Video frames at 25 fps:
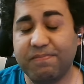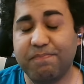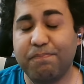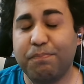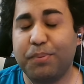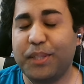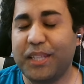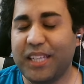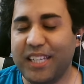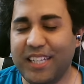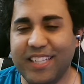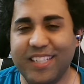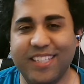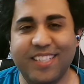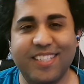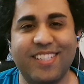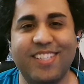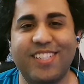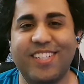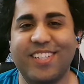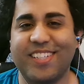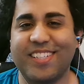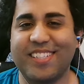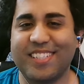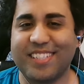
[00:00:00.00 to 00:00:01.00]
Please
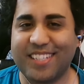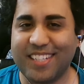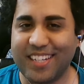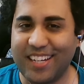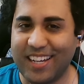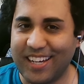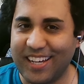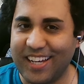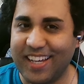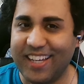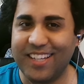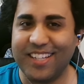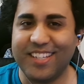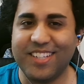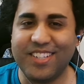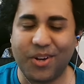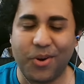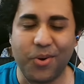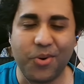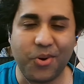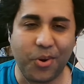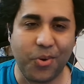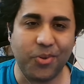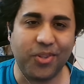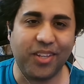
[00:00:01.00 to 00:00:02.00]
just uh,
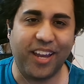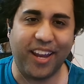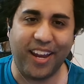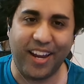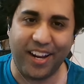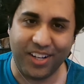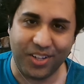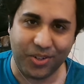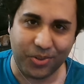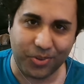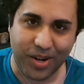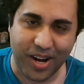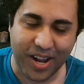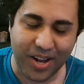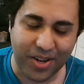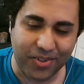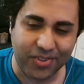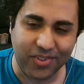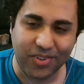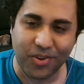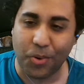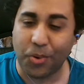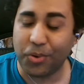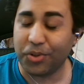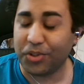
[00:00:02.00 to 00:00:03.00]
don't go the Halo route
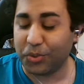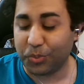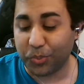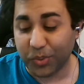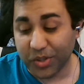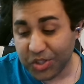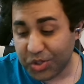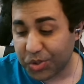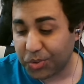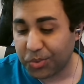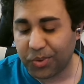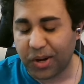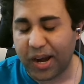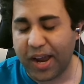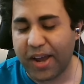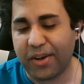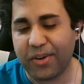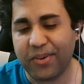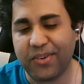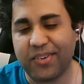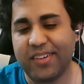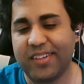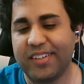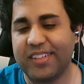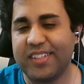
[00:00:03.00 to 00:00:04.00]
or the Witcher route.